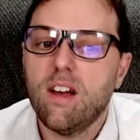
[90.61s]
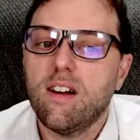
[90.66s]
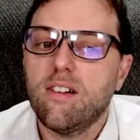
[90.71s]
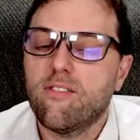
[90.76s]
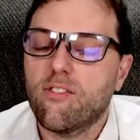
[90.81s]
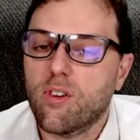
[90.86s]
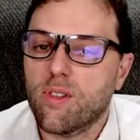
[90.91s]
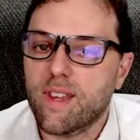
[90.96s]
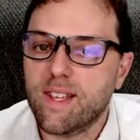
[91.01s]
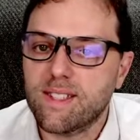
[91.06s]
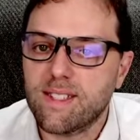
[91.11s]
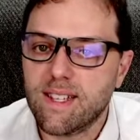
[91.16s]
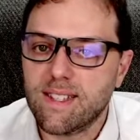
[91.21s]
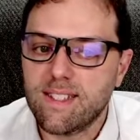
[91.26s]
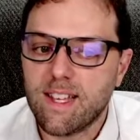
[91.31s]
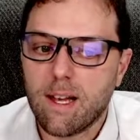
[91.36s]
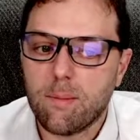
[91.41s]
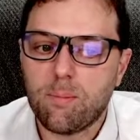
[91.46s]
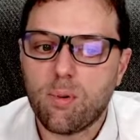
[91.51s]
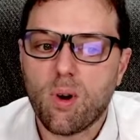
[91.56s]
For this
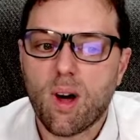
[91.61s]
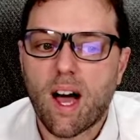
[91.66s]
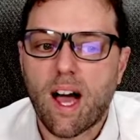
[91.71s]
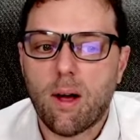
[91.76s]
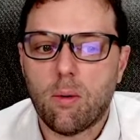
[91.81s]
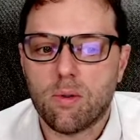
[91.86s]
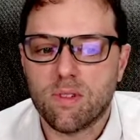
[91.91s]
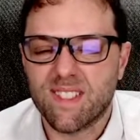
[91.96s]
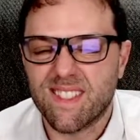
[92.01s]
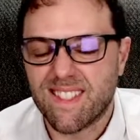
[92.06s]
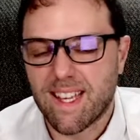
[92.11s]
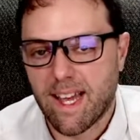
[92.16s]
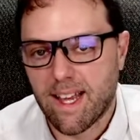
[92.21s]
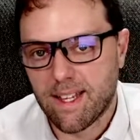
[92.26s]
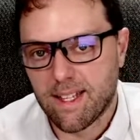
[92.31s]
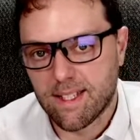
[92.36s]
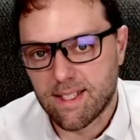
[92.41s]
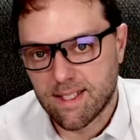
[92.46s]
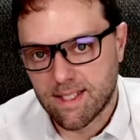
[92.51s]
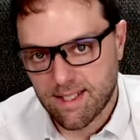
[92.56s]
example, I will set
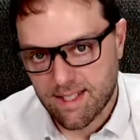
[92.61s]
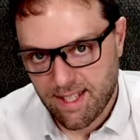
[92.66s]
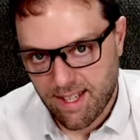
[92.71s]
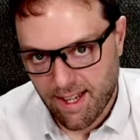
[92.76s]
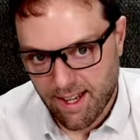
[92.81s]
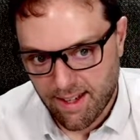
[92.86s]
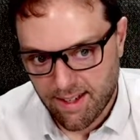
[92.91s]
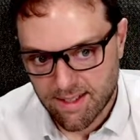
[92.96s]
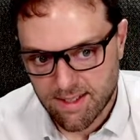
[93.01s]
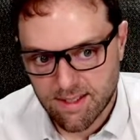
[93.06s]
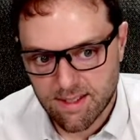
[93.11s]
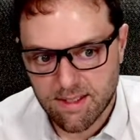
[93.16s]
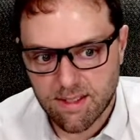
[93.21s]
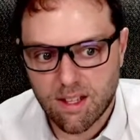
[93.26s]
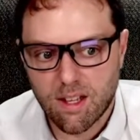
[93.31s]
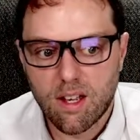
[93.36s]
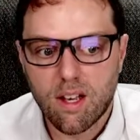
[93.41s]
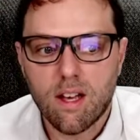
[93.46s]
ticks.